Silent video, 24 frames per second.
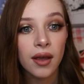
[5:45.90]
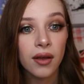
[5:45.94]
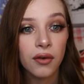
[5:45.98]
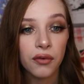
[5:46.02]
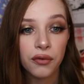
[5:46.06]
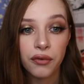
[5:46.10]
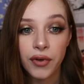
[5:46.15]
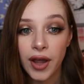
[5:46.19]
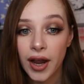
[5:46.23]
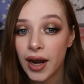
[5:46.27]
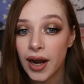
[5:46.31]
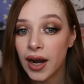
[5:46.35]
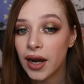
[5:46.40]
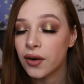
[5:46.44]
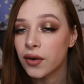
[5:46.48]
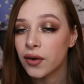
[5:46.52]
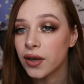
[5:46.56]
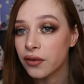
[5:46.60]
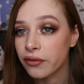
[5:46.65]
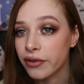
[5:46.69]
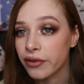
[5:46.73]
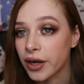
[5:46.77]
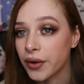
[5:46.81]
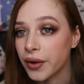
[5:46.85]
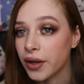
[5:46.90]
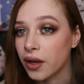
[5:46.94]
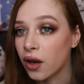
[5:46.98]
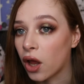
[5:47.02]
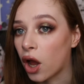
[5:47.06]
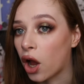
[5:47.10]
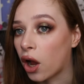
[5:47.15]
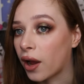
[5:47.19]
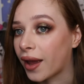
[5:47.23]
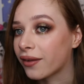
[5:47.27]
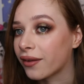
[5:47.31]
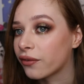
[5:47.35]
Very, very
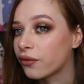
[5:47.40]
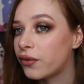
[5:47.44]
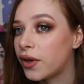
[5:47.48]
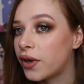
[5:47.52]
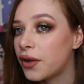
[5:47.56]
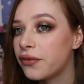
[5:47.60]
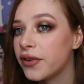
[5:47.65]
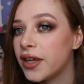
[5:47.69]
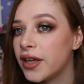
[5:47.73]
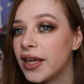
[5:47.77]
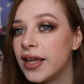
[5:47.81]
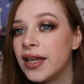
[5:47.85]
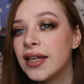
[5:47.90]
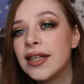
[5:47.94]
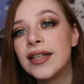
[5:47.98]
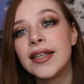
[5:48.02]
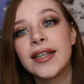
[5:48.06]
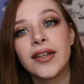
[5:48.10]
long and fluffy.